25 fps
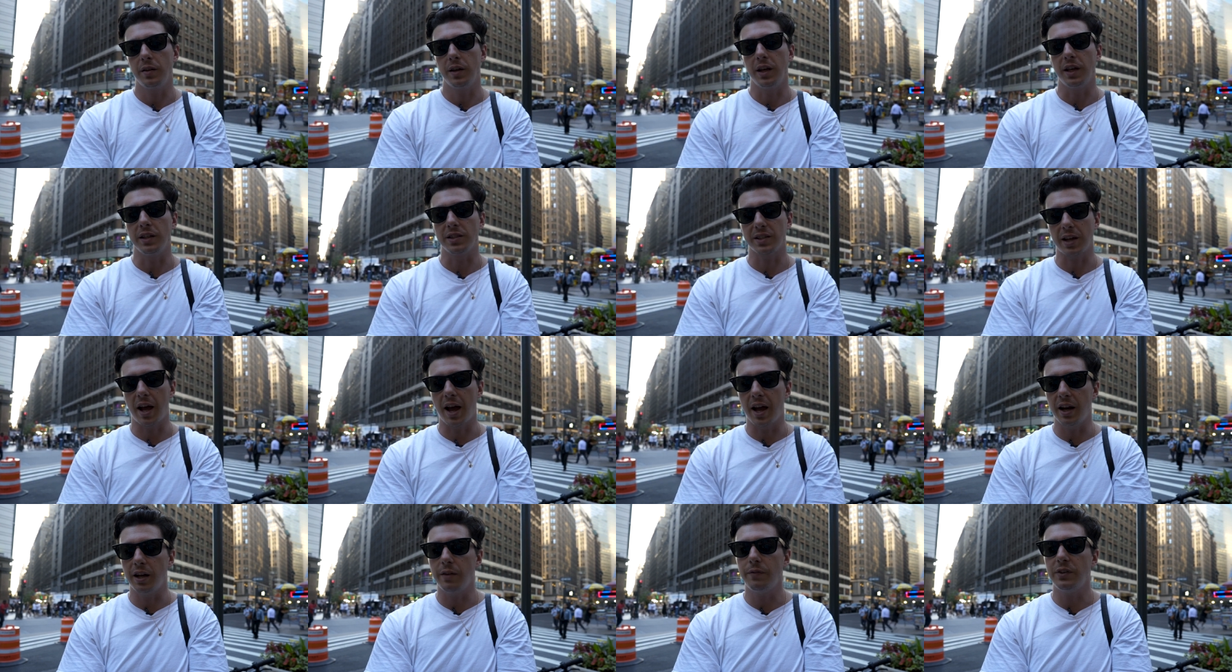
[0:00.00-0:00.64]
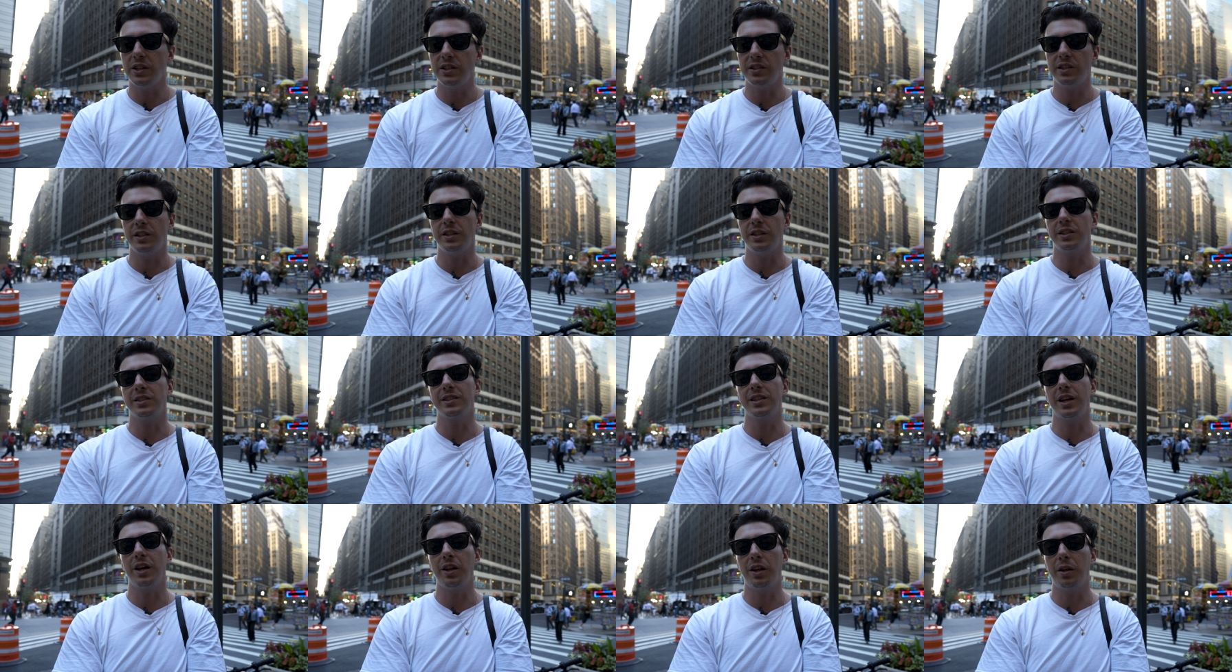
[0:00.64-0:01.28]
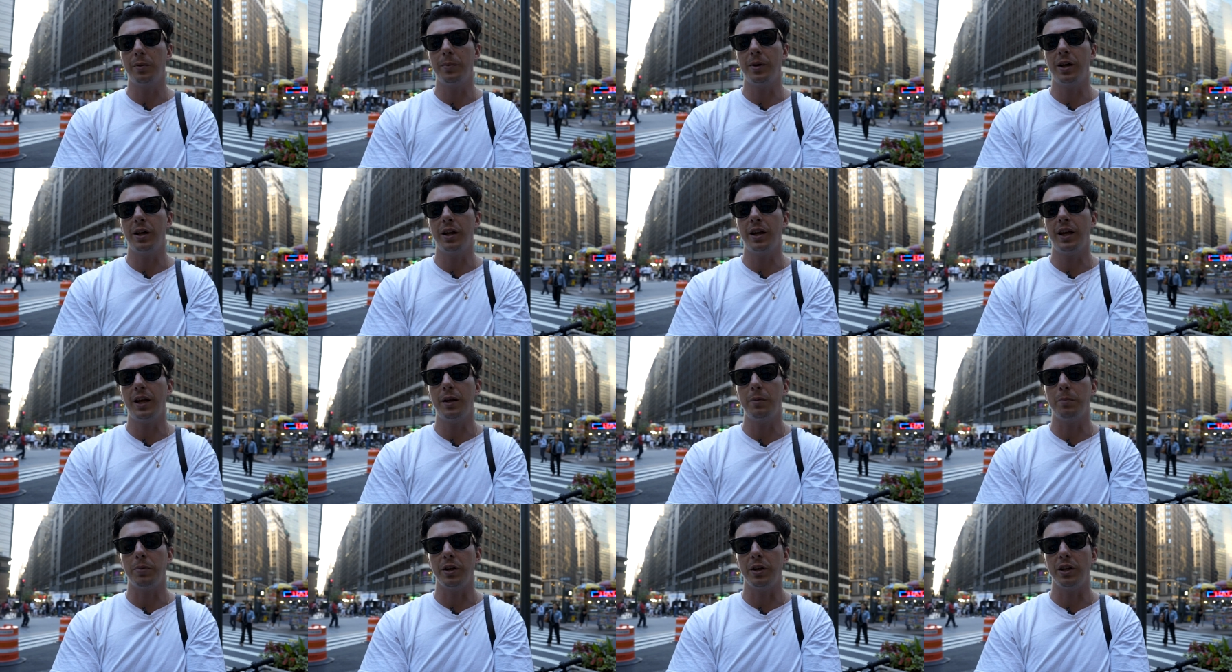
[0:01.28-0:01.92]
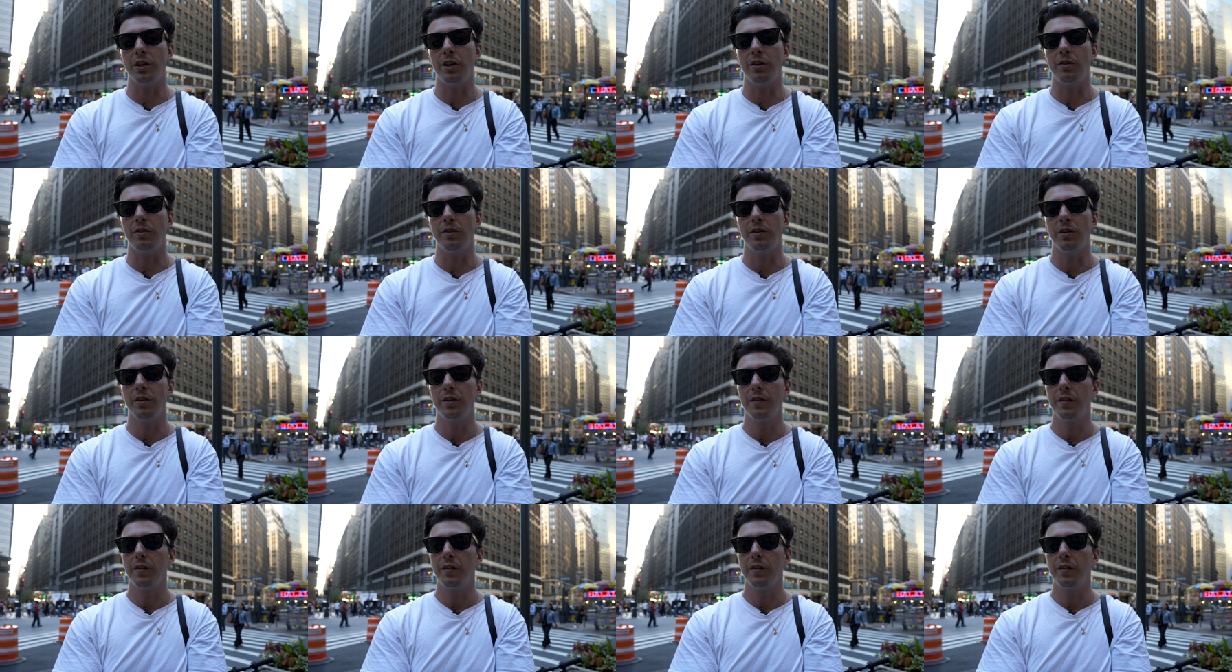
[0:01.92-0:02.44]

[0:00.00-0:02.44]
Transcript: it's kind of easy to sell them on it. But you,